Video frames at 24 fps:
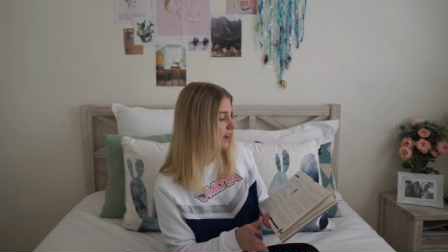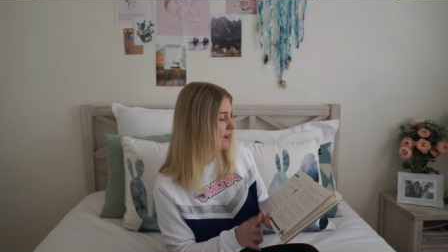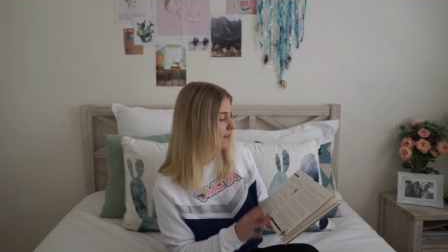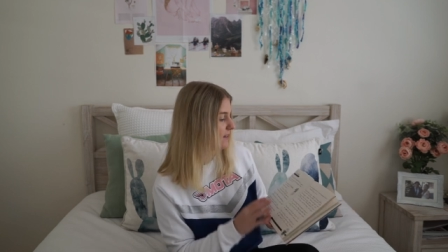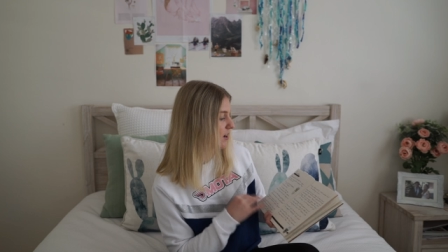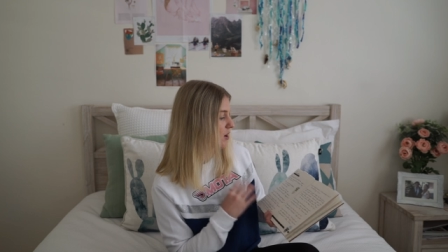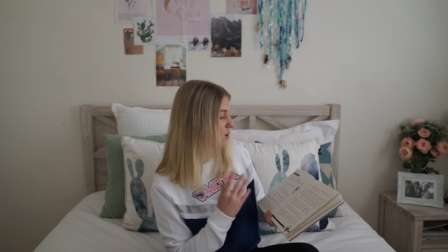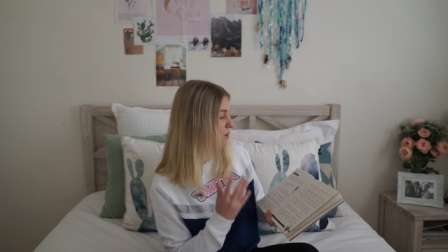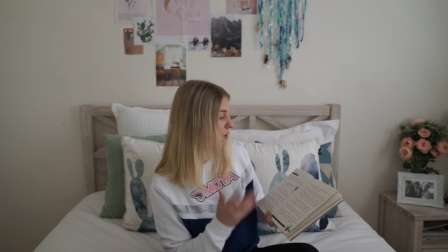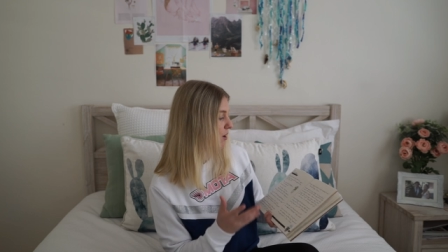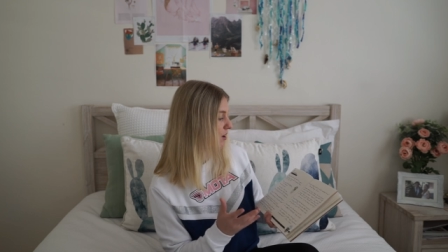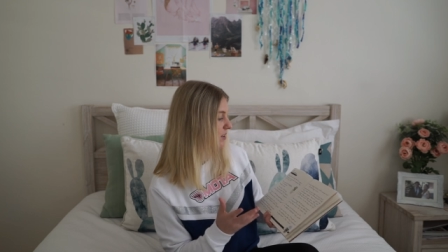
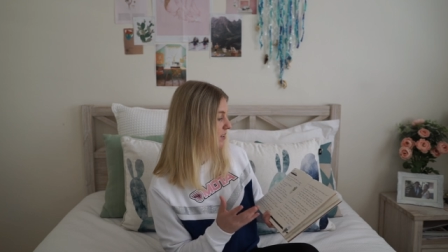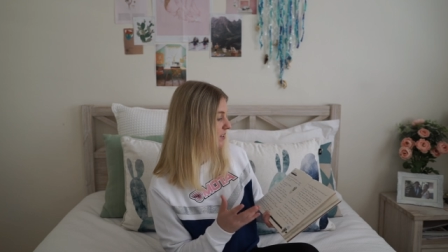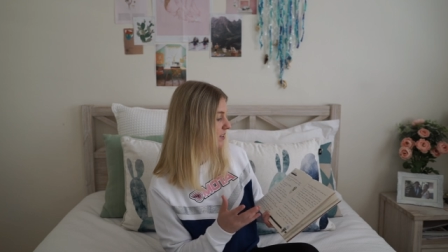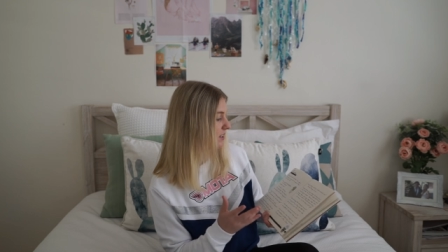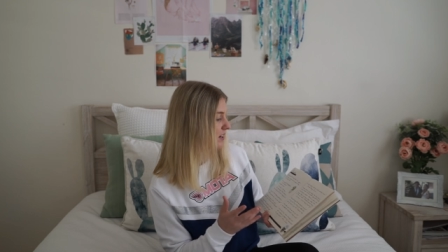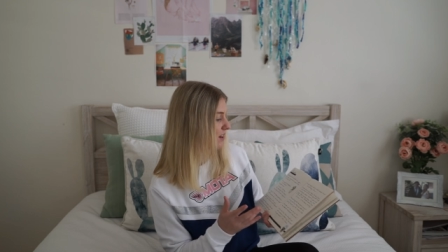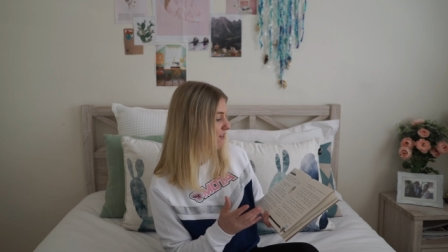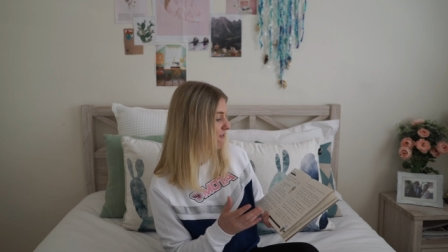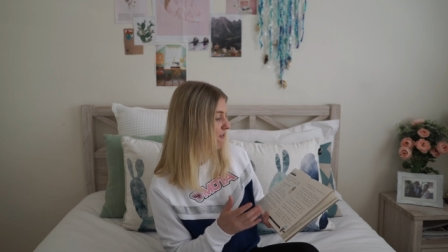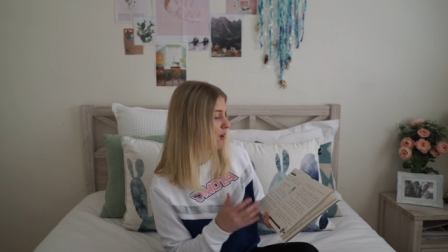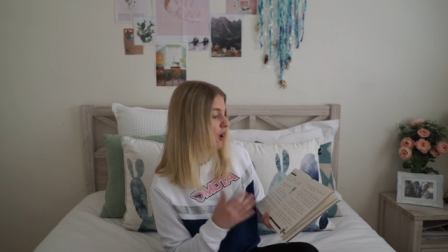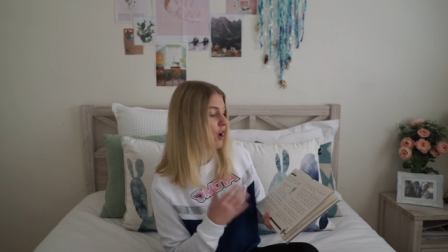They're quotes that
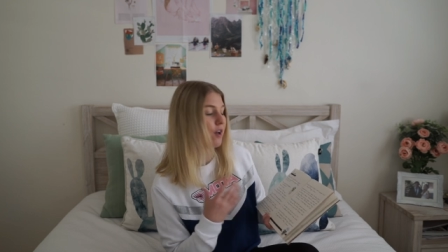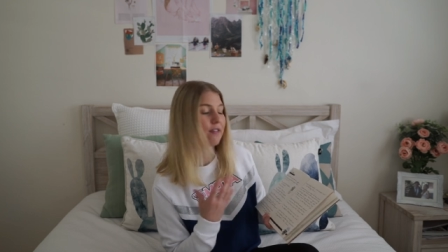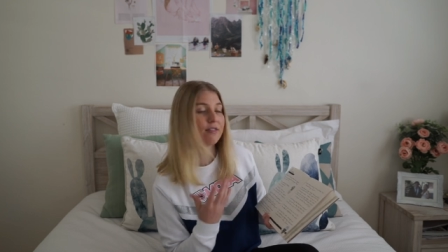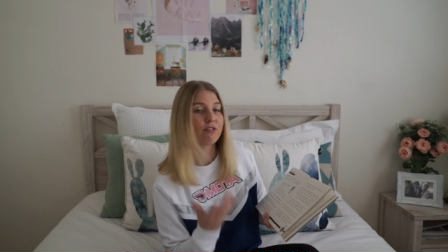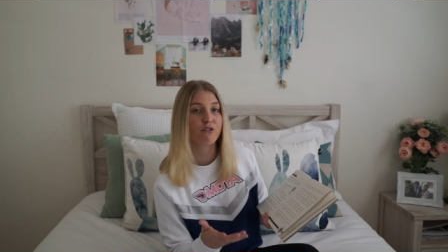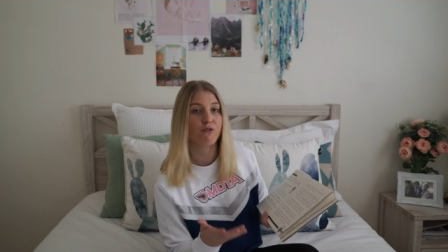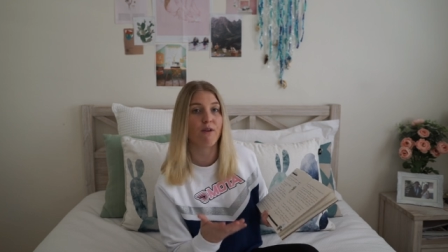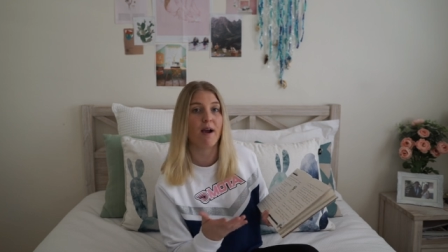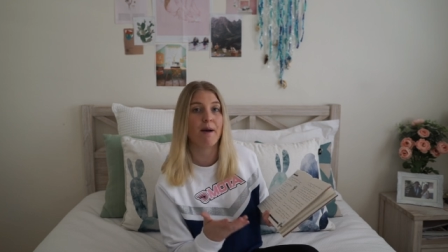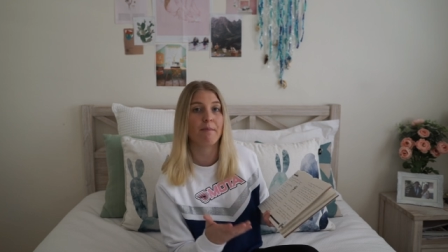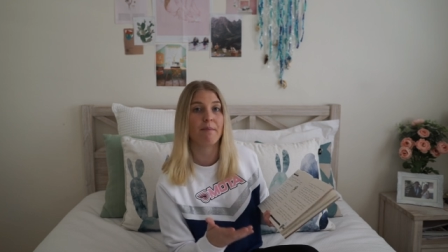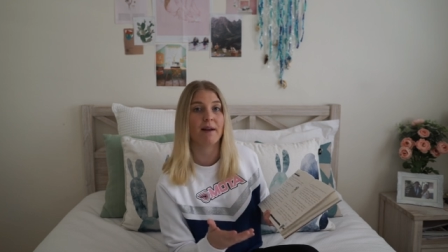I've heard
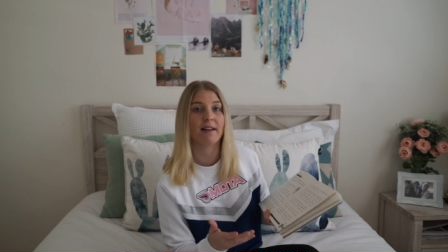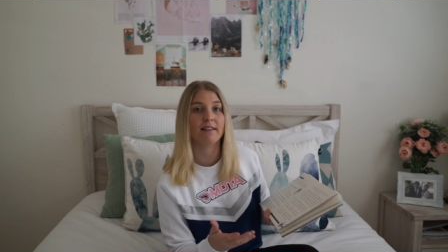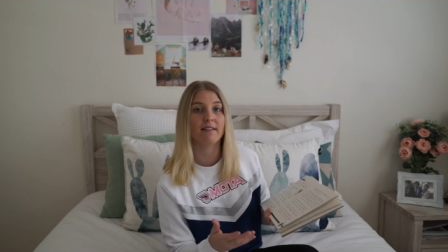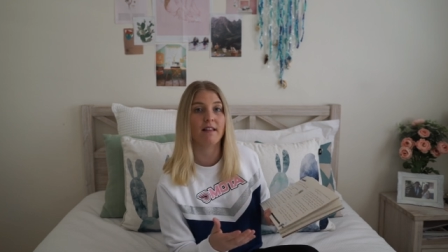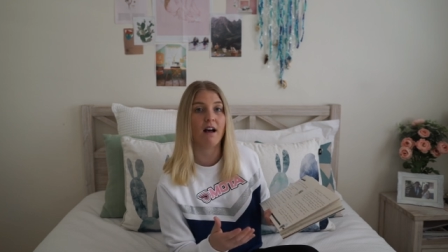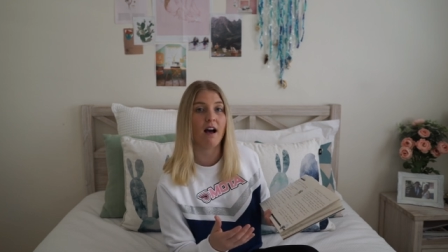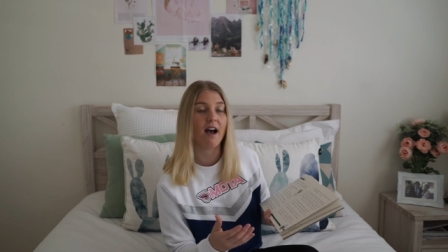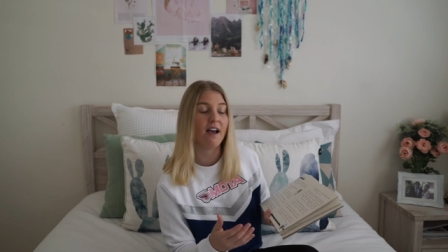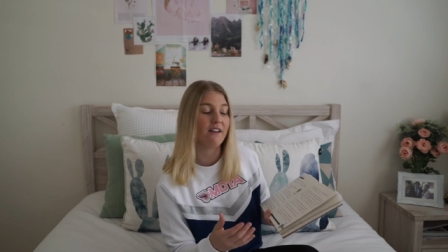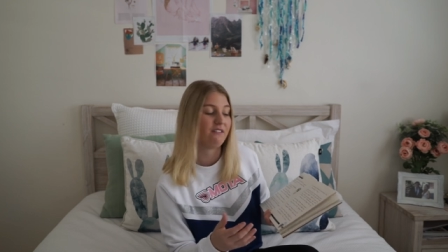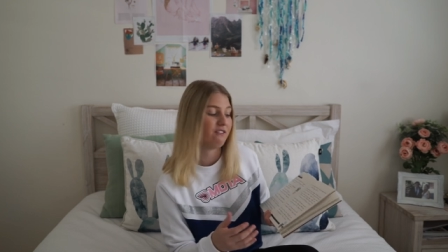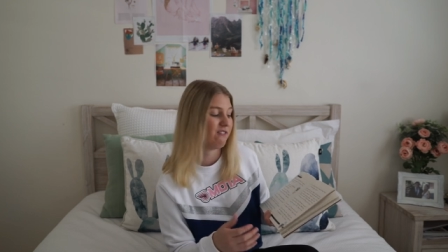throughout my
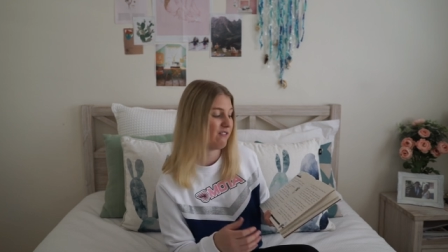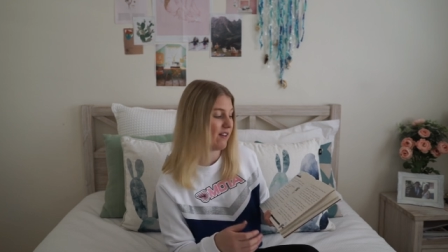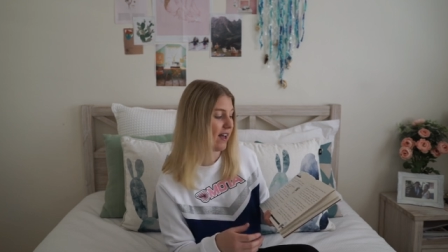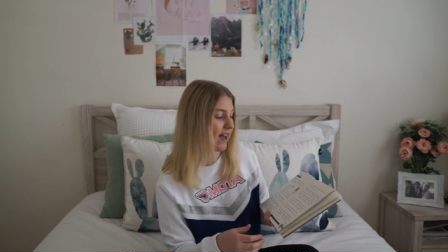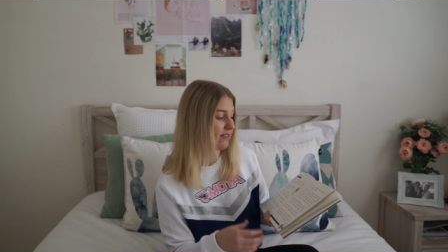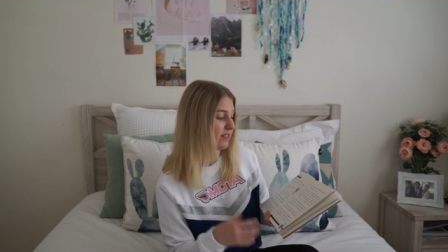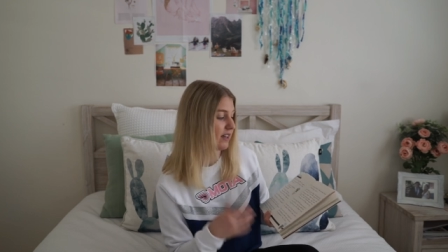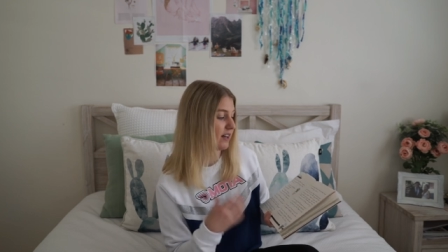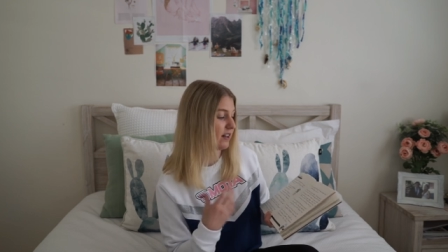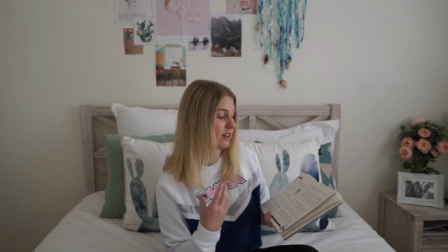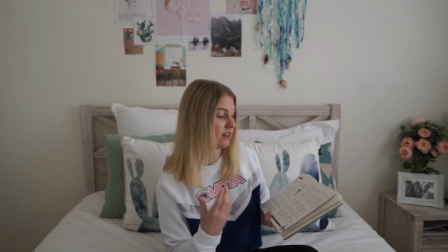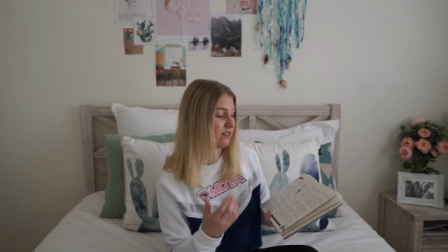life
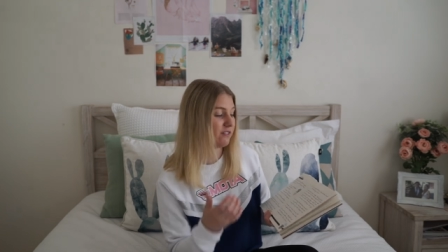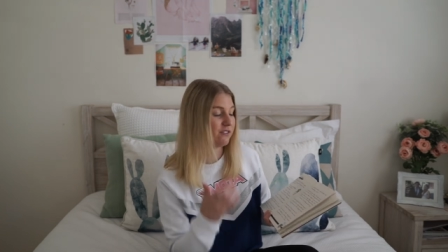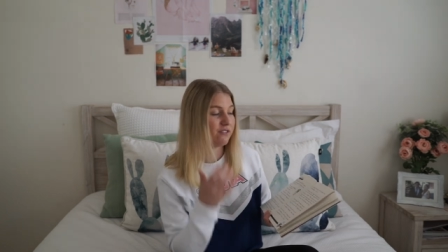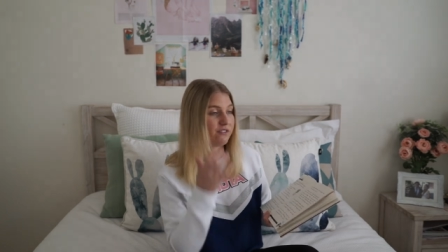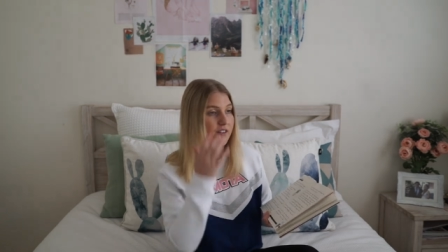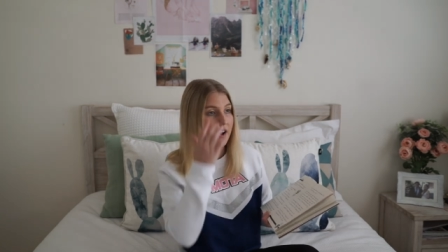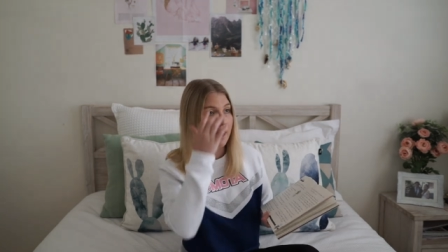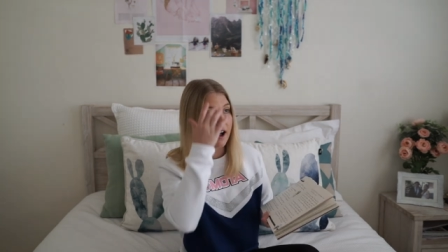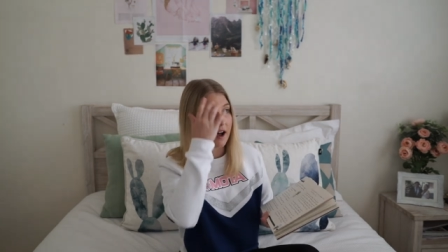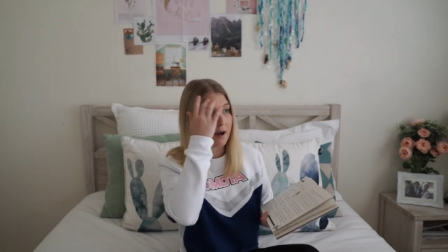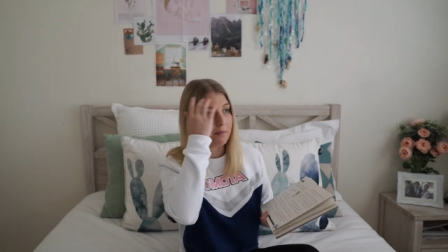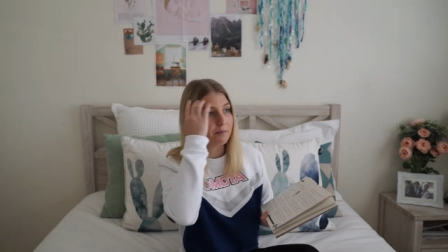and that have
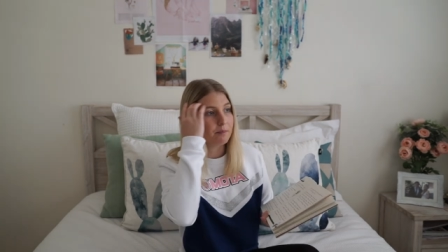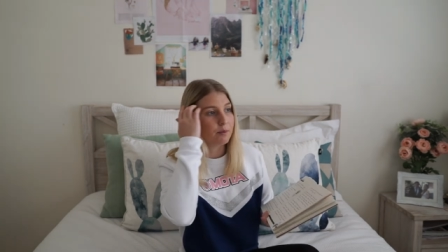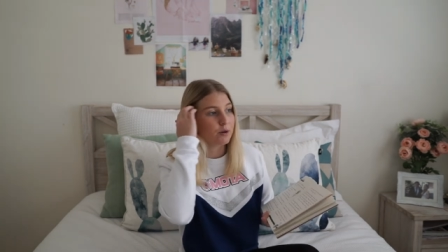um,